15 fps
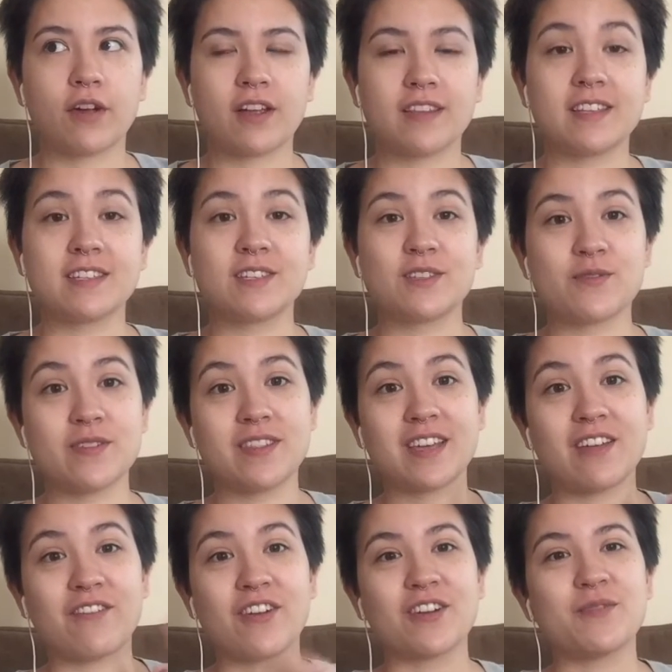this is the one thing
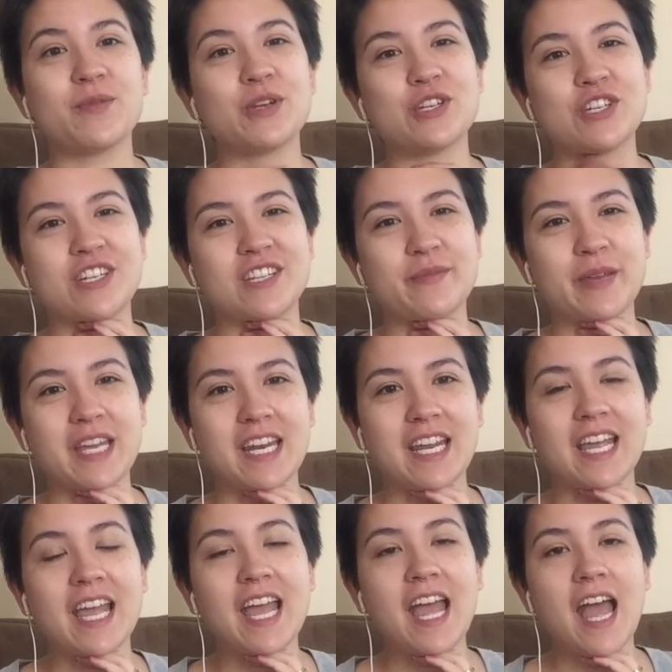I forgot to mention at the
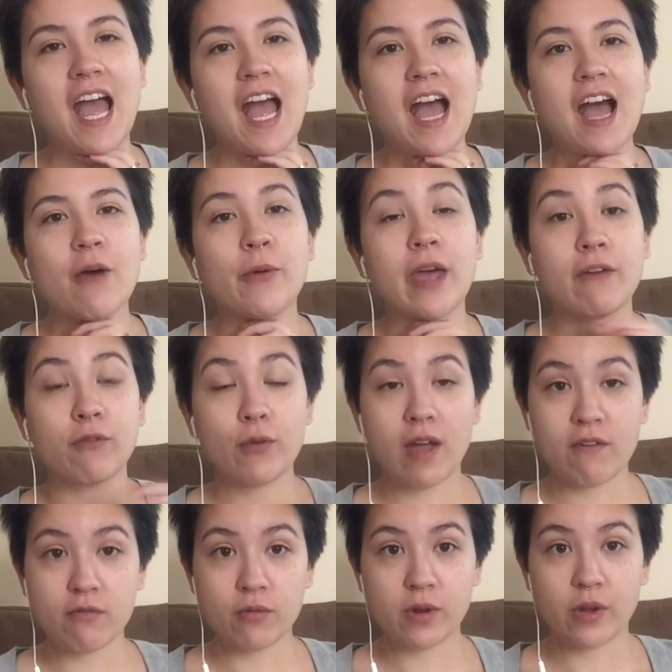beginning. We have a
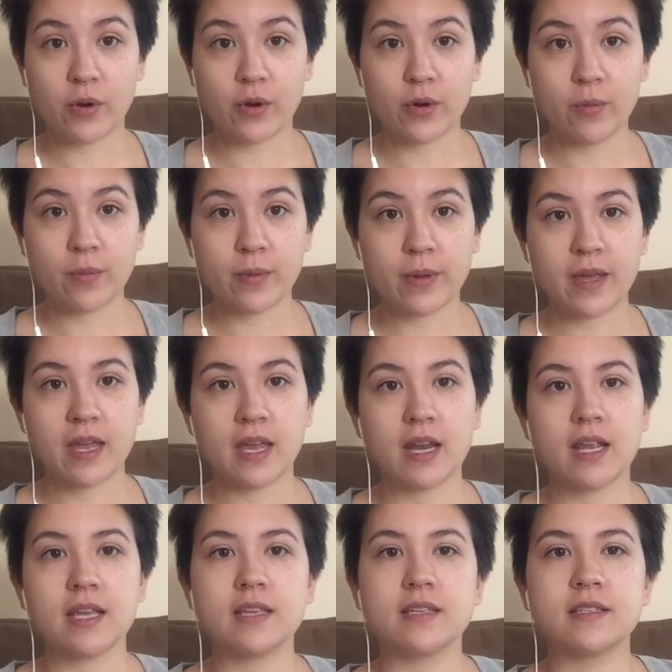Ravelry group. It
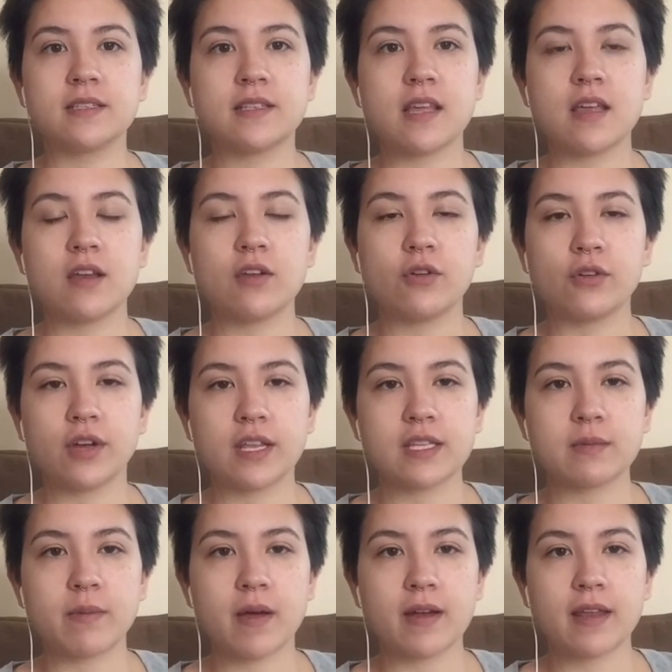is the
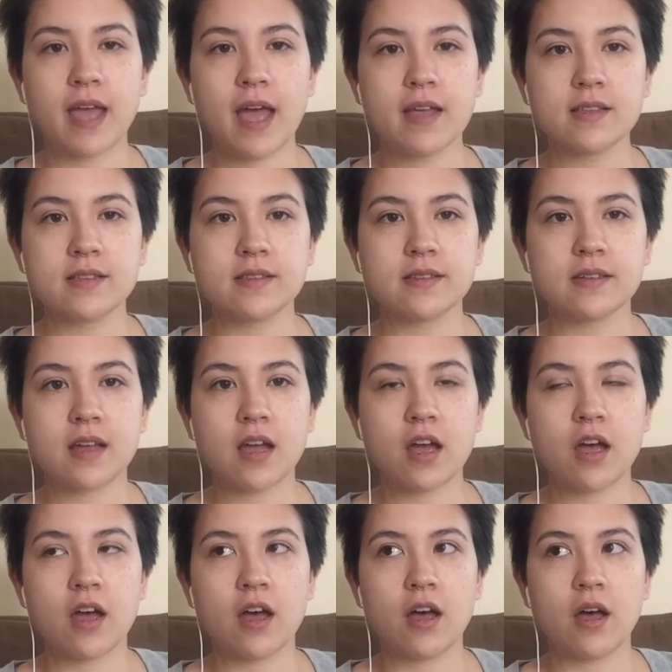NoodlKnits podcast.
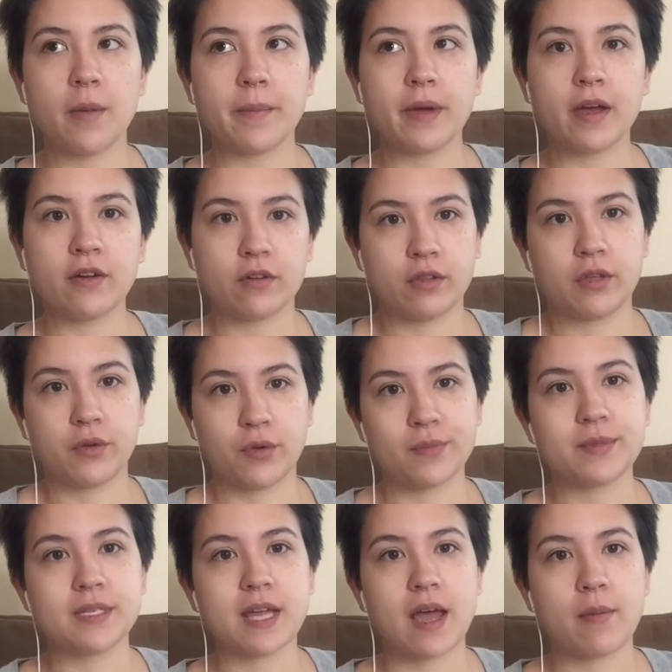Under the
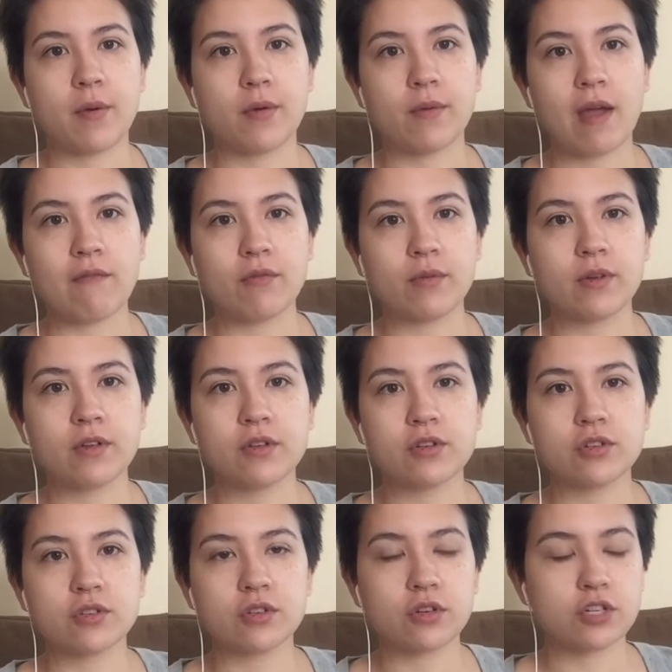groups tab on Ravelry, you can
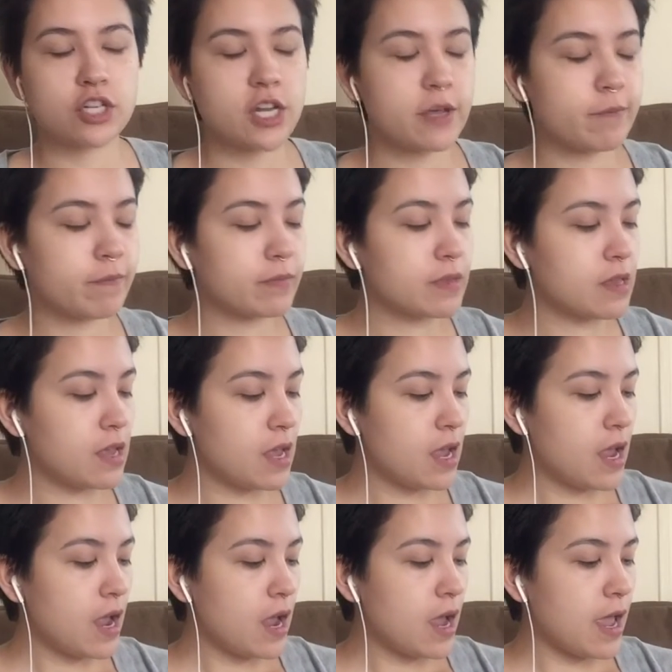just search it.
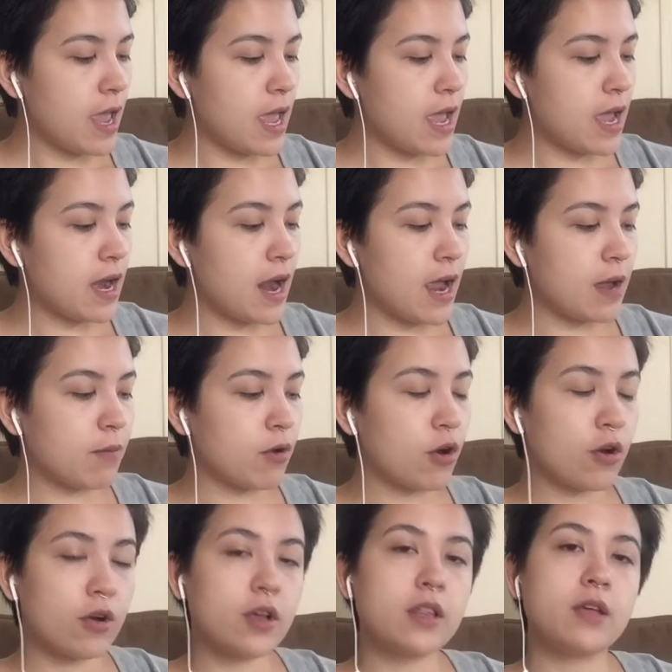And I am
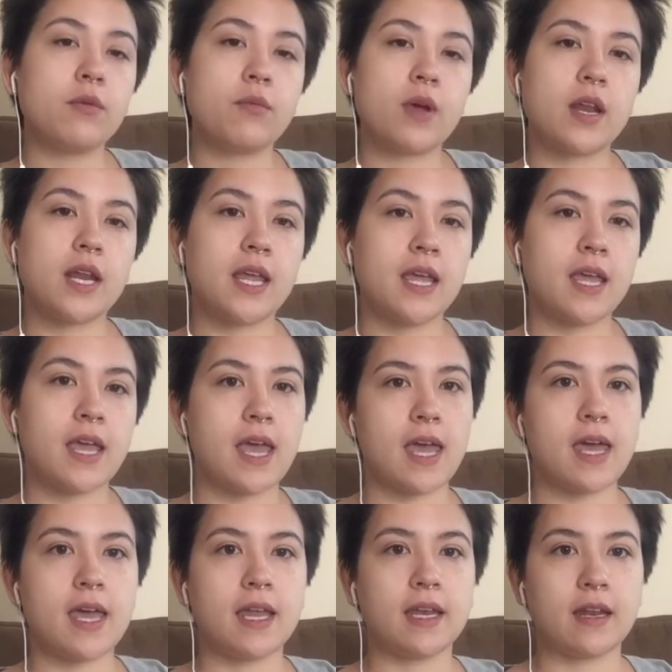currently running
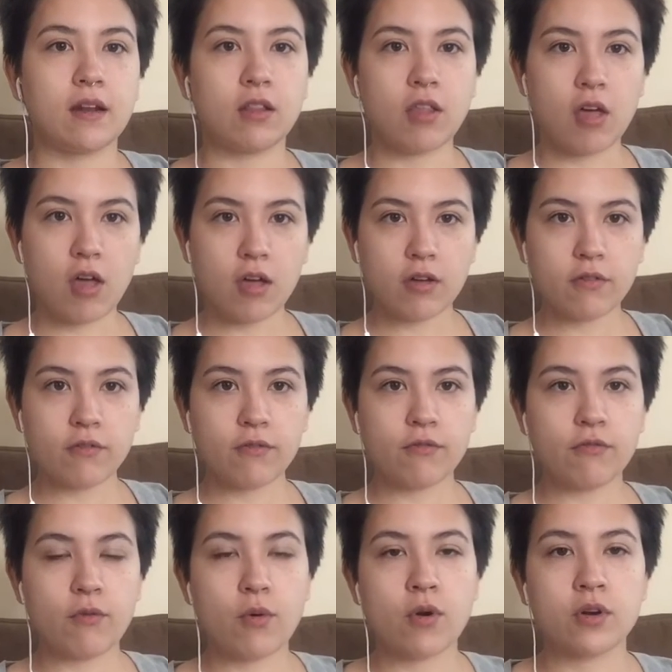a knit along
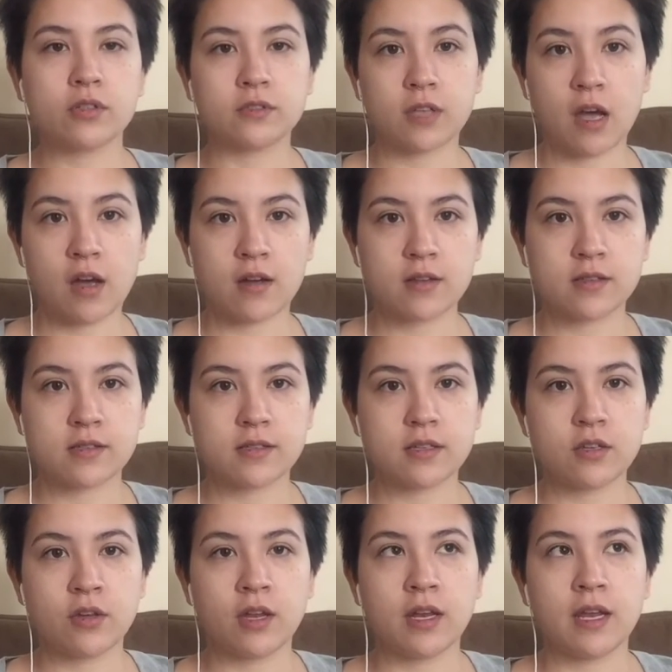for socks.
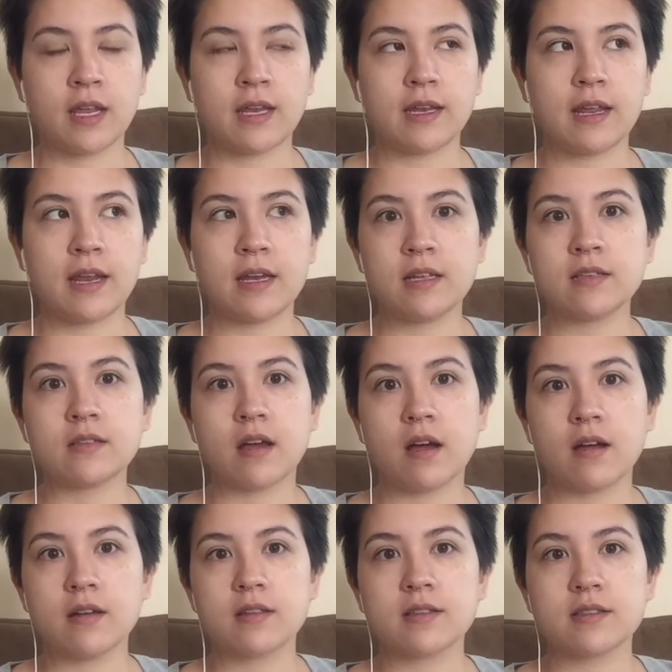You can knit any
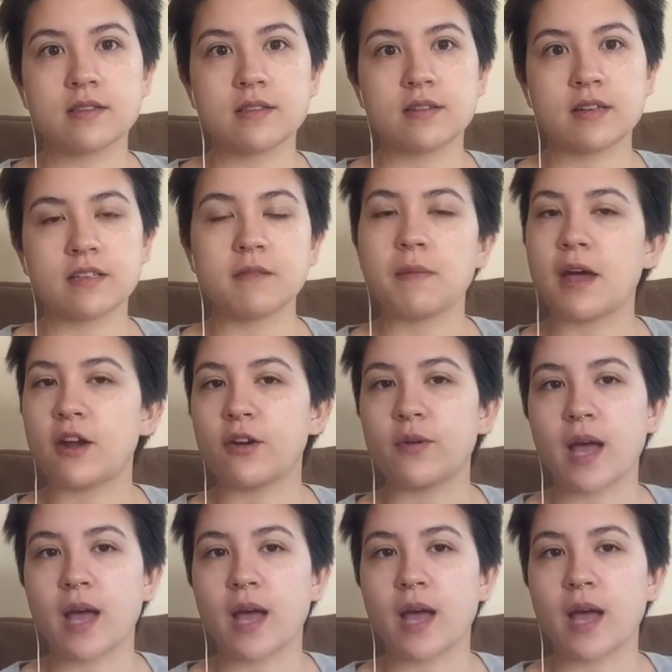socks. Doesn't matter what